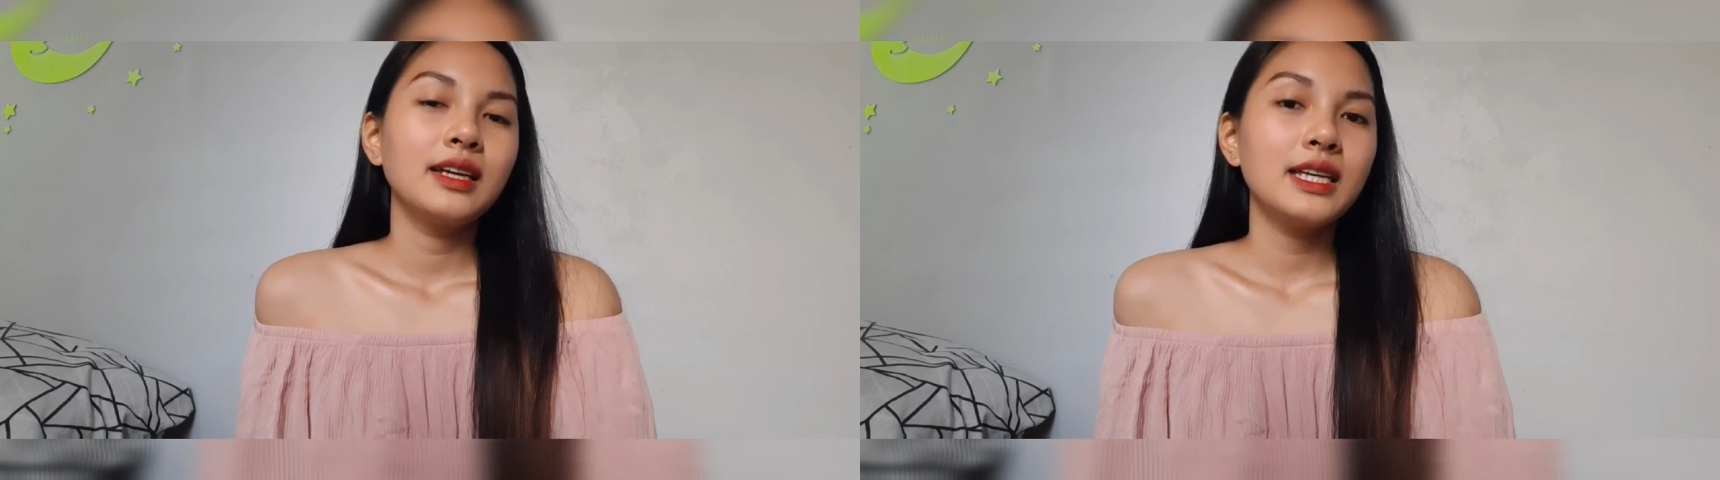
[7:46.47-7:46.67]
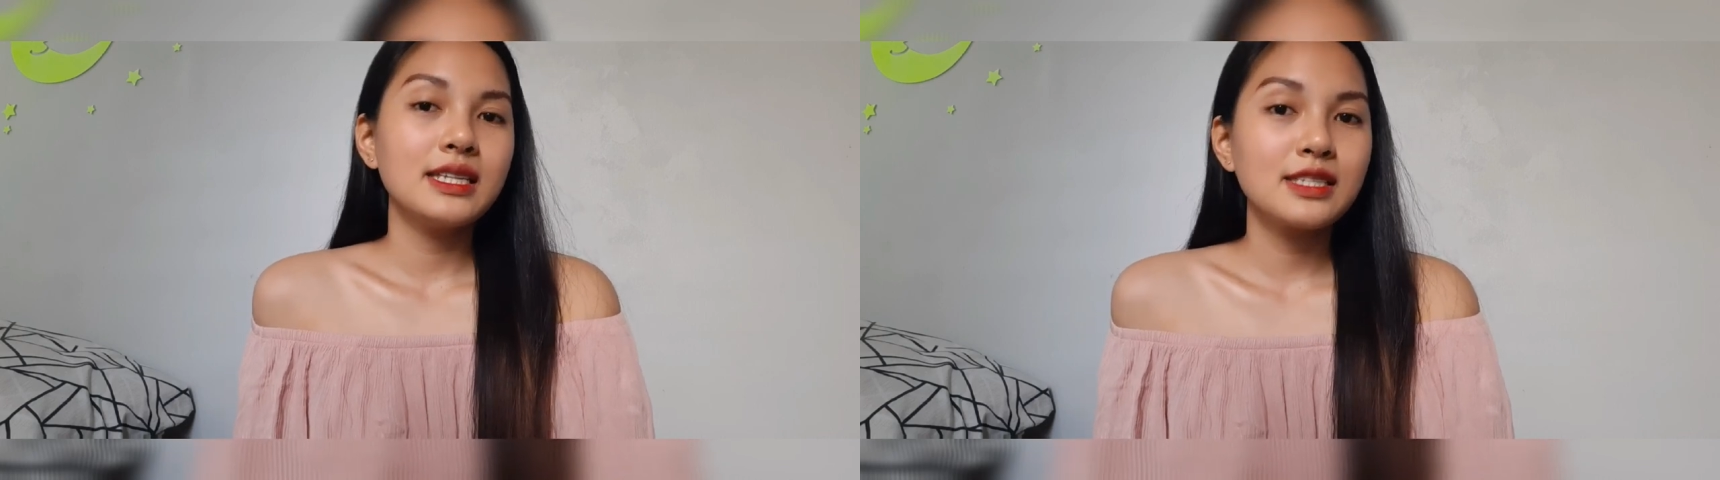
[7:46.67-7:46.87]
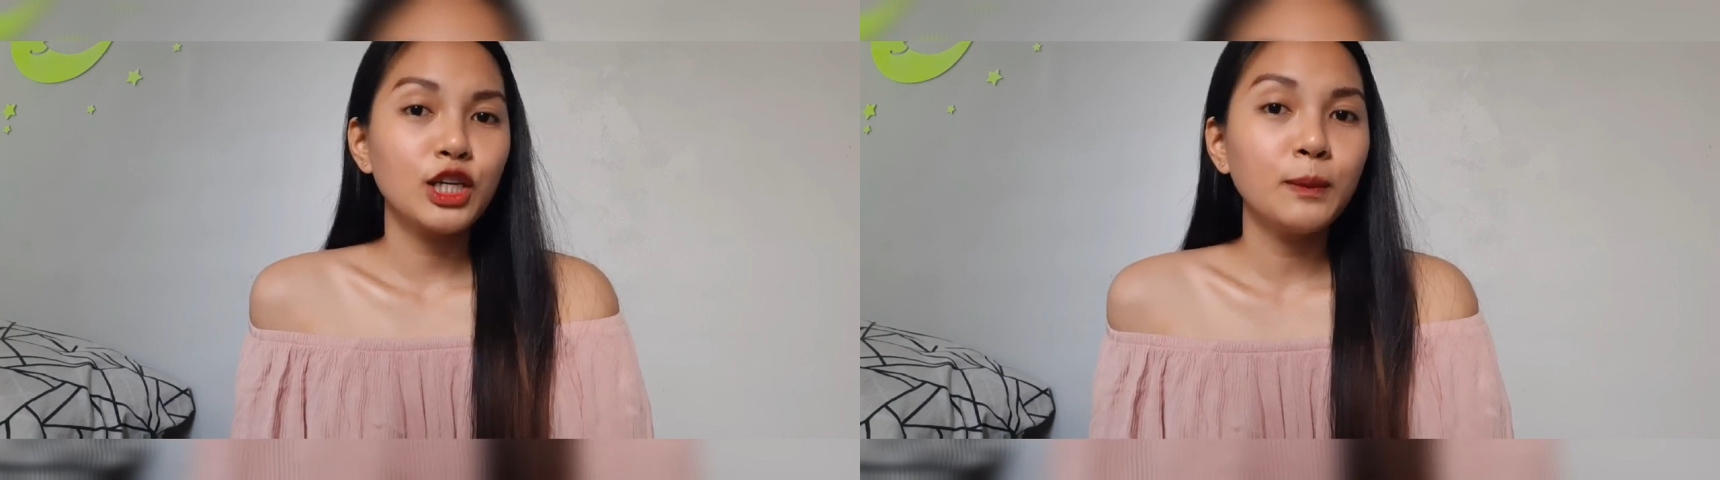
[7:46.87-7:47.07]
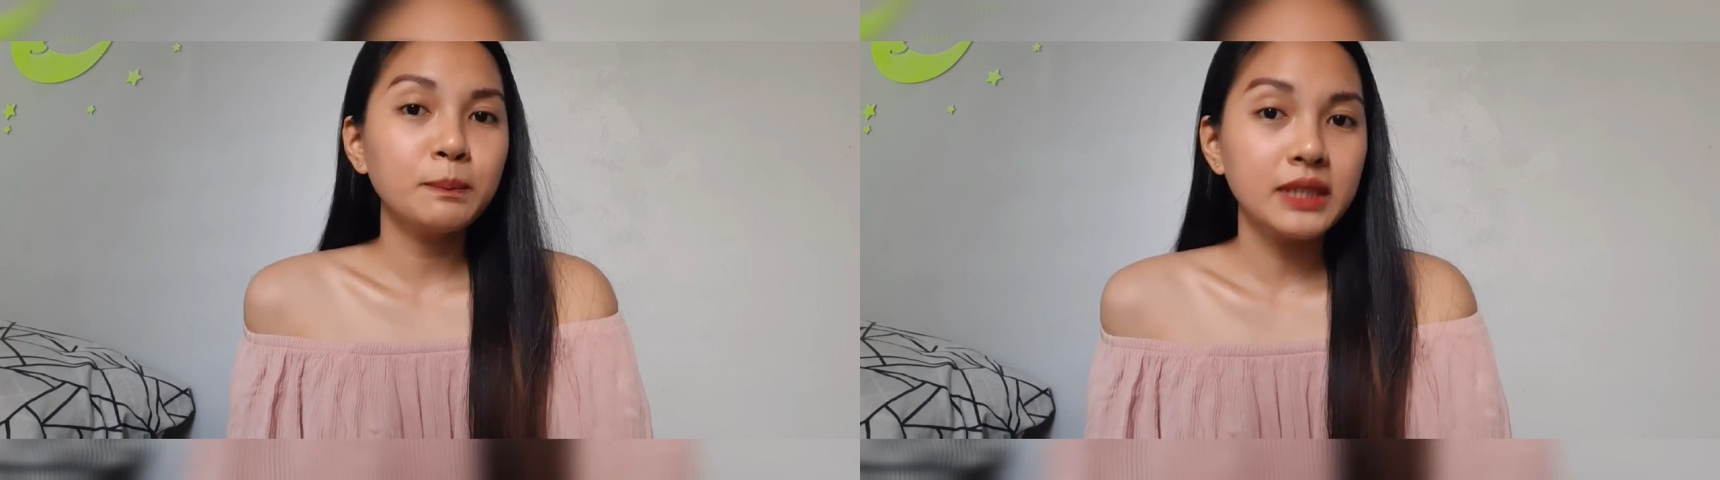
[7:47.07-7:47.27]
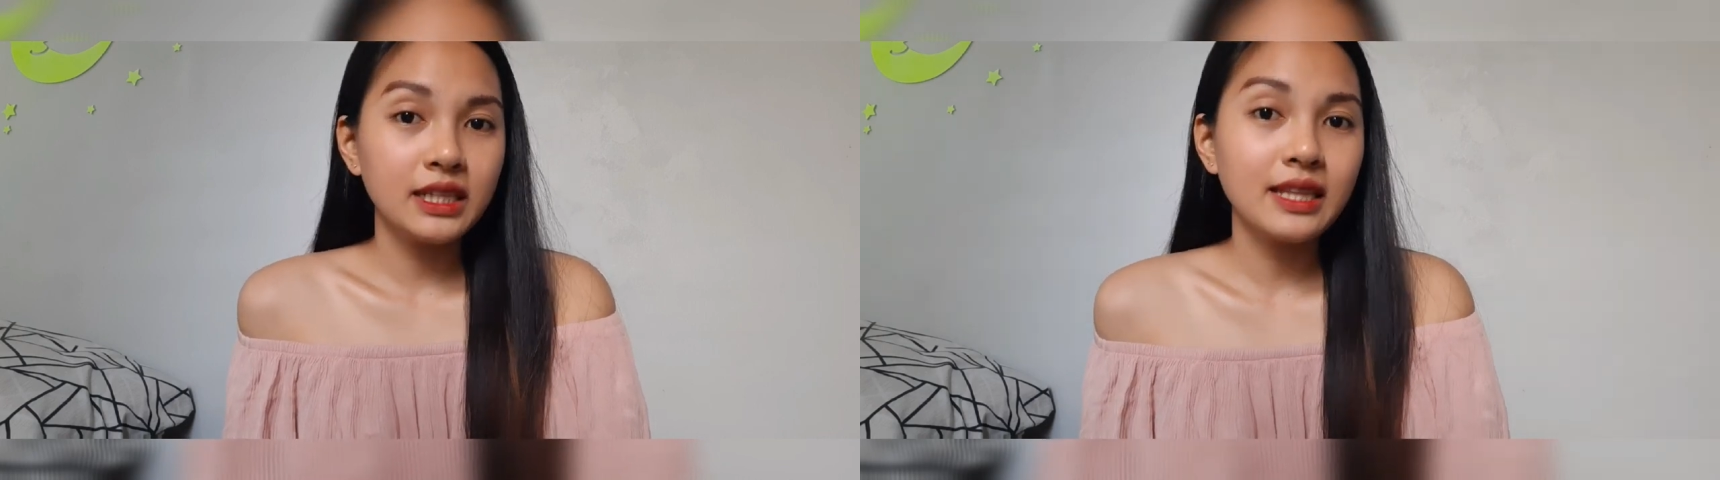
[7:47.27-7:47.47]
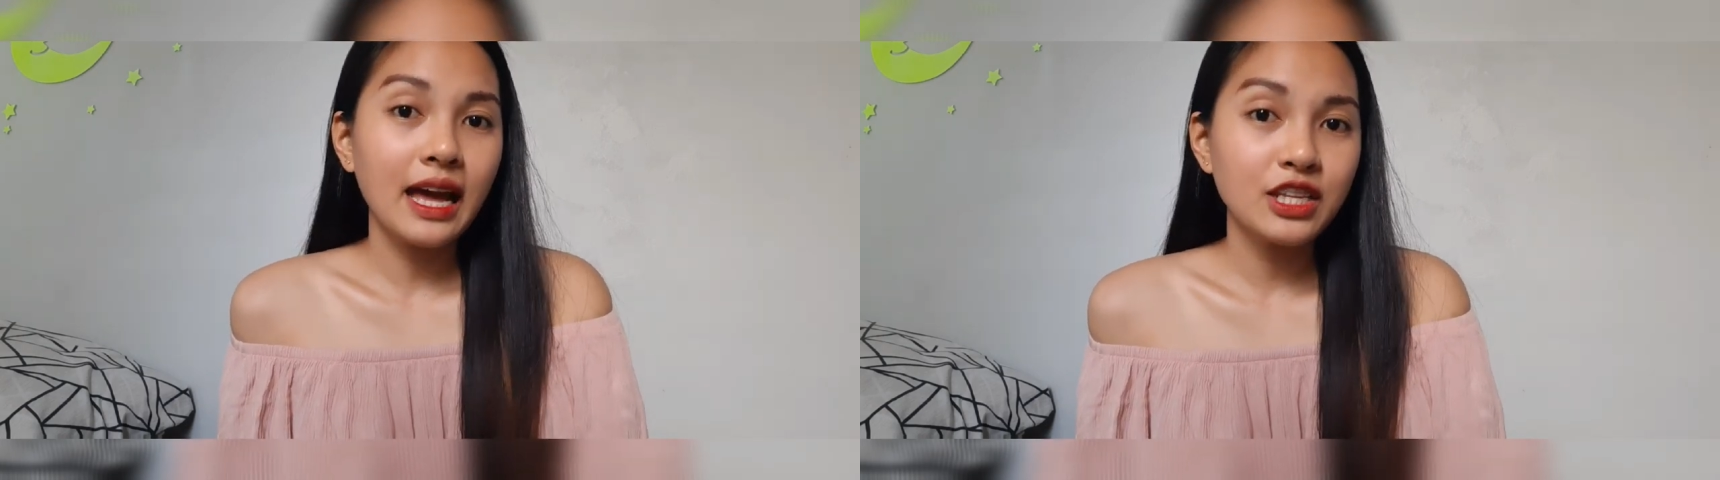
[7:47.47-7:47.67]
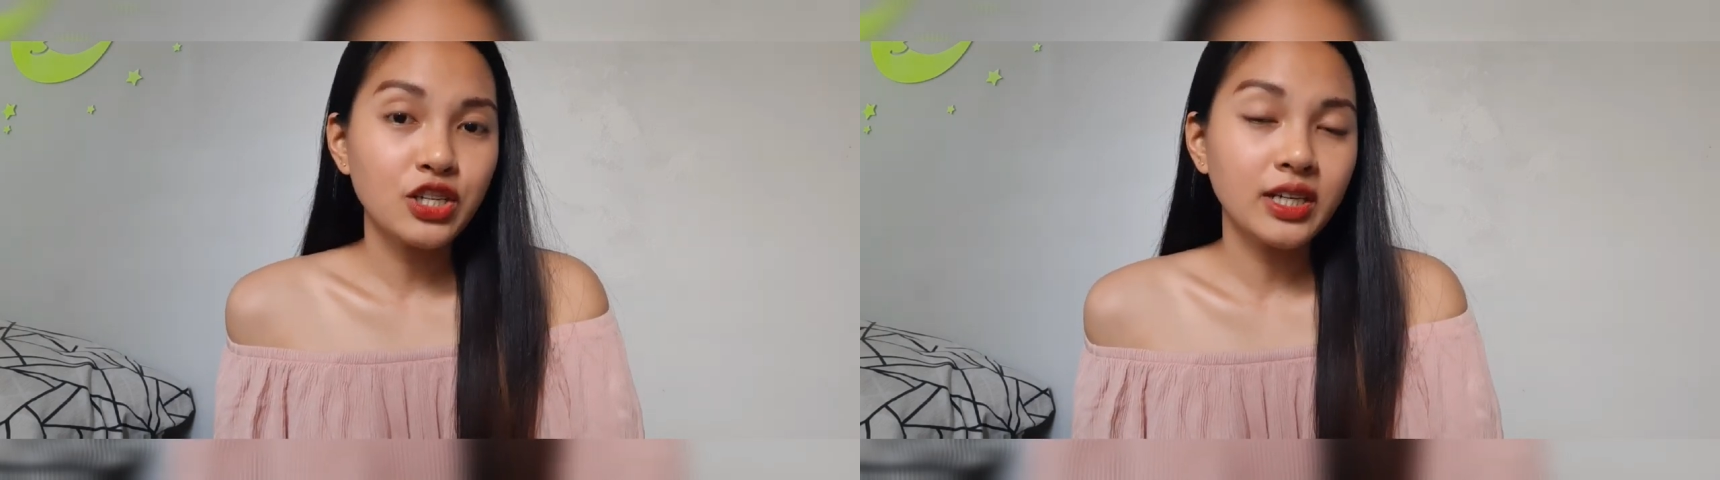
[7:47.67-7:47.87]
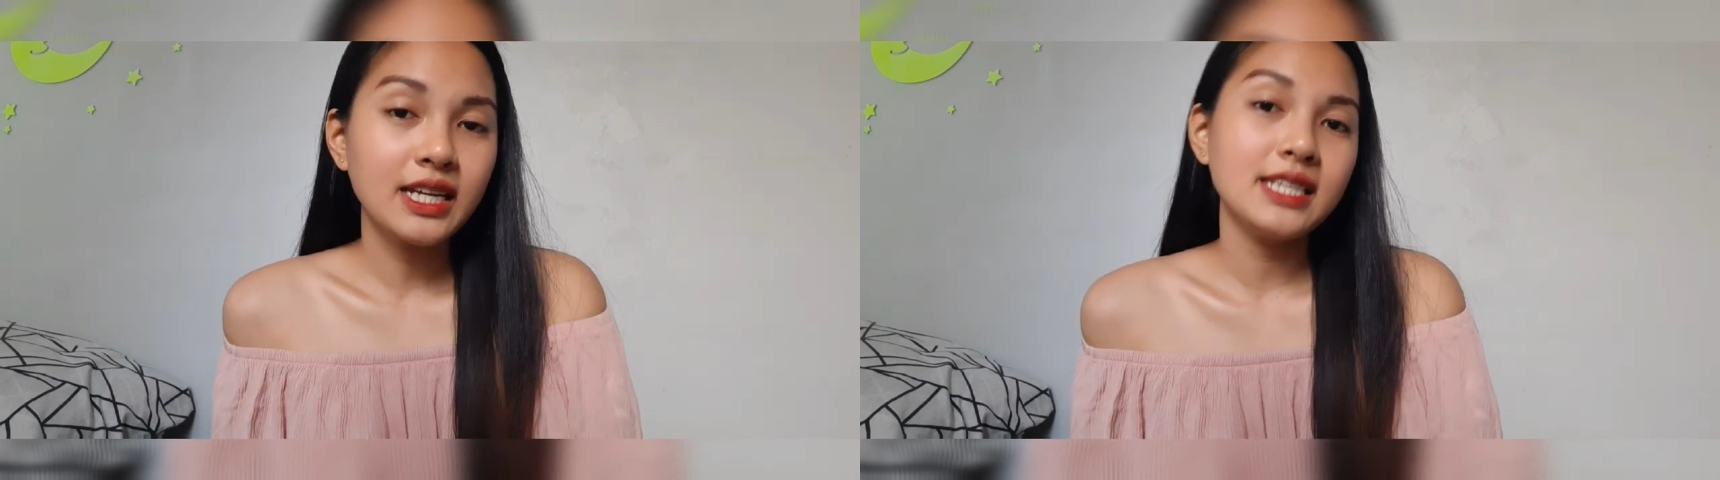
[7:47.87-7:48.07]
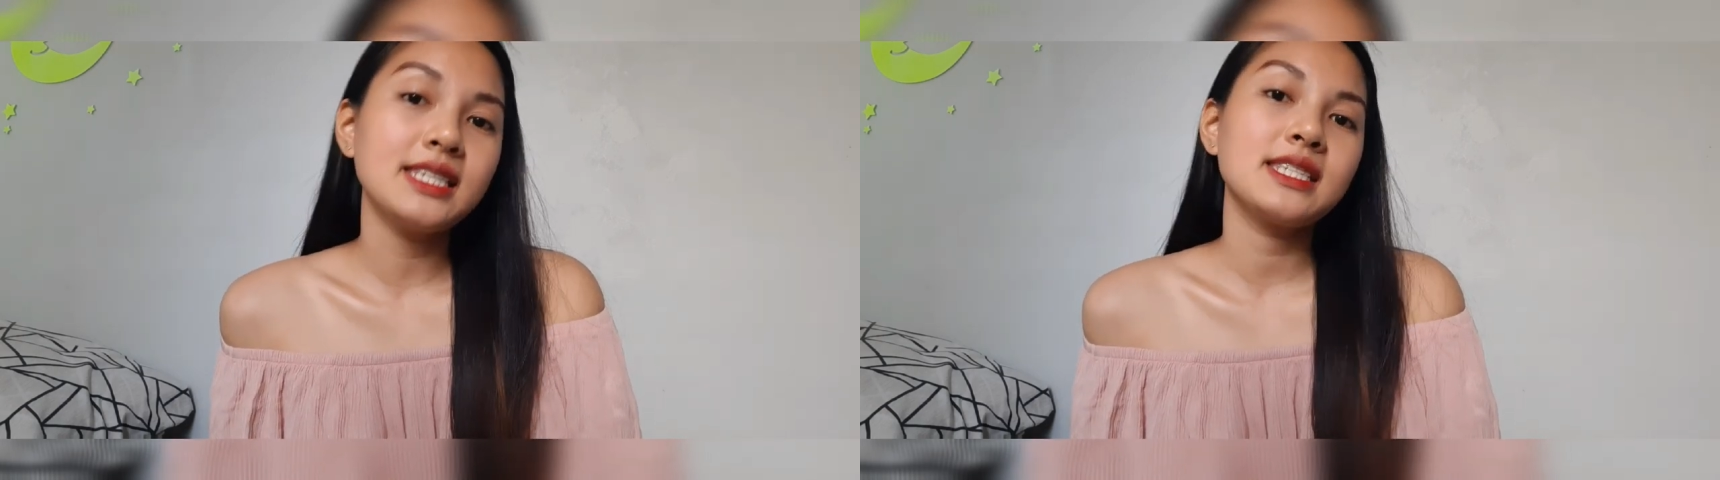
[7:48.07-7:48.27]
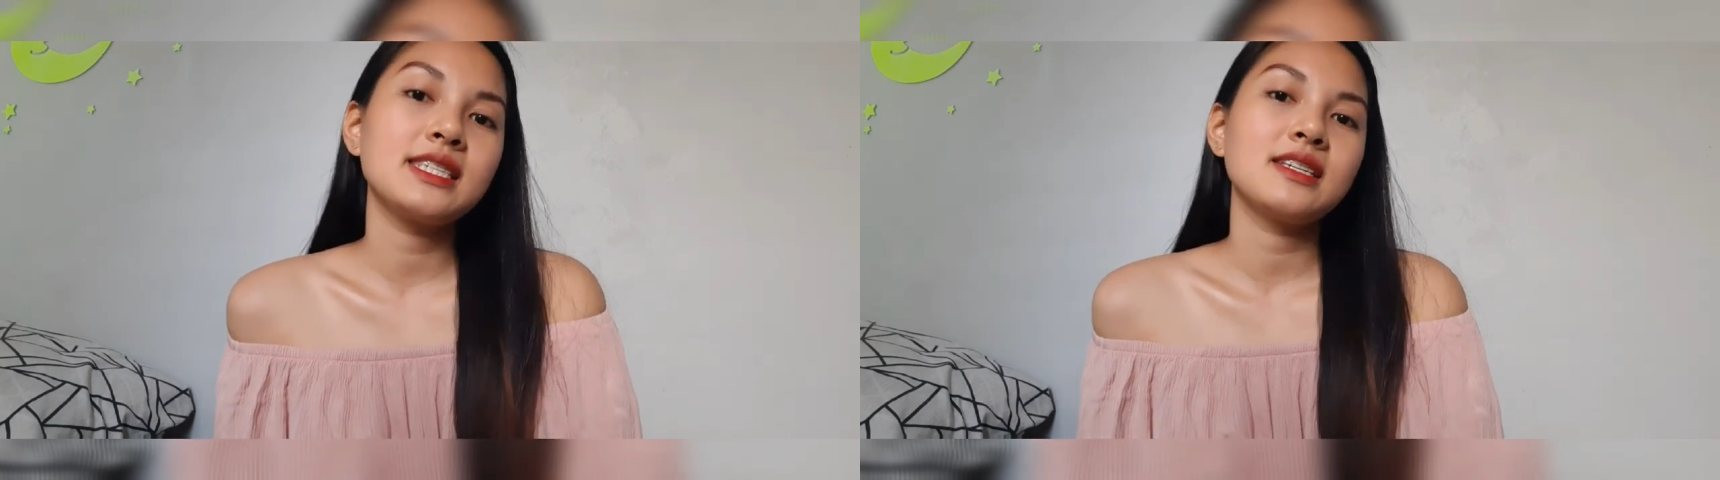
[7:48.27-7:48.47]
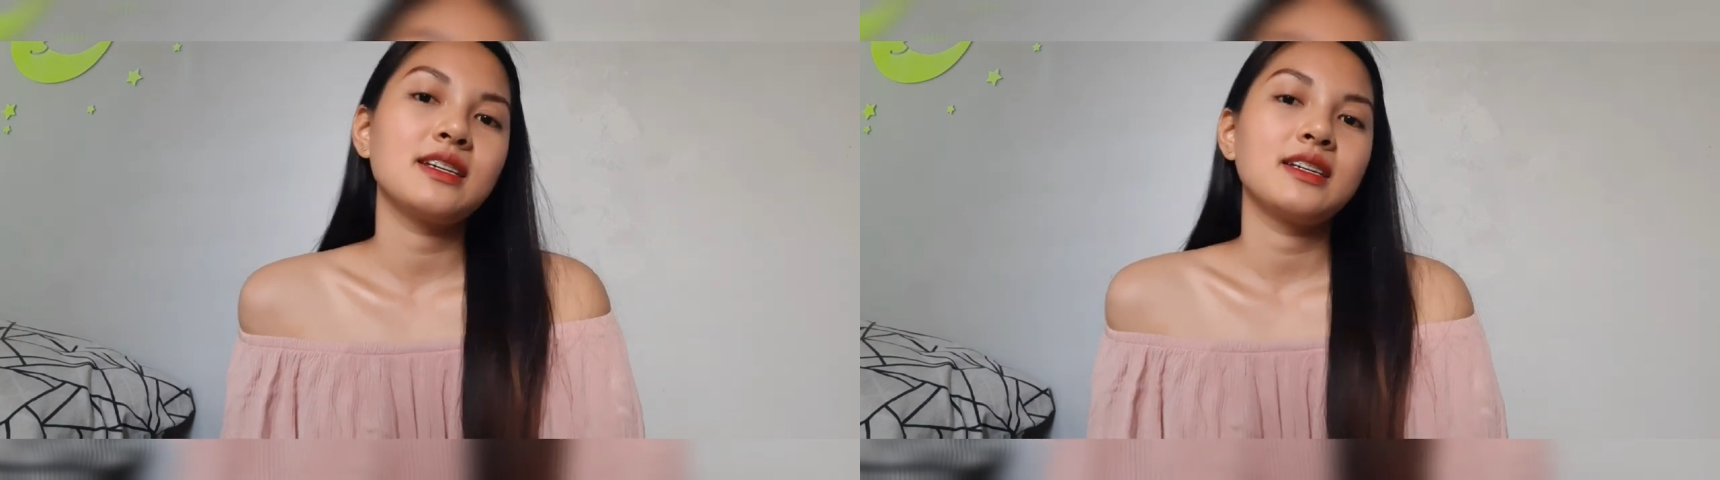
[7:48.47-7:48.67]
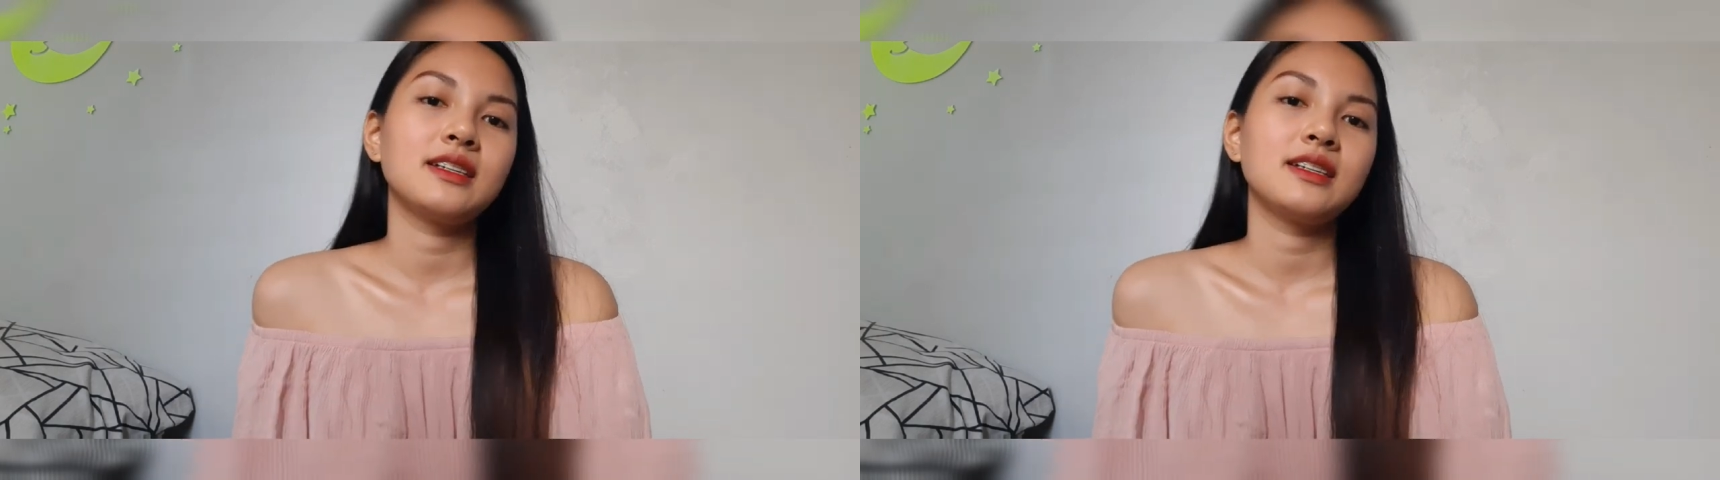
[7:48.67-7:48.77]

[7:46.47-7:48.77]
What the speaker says: his complete address,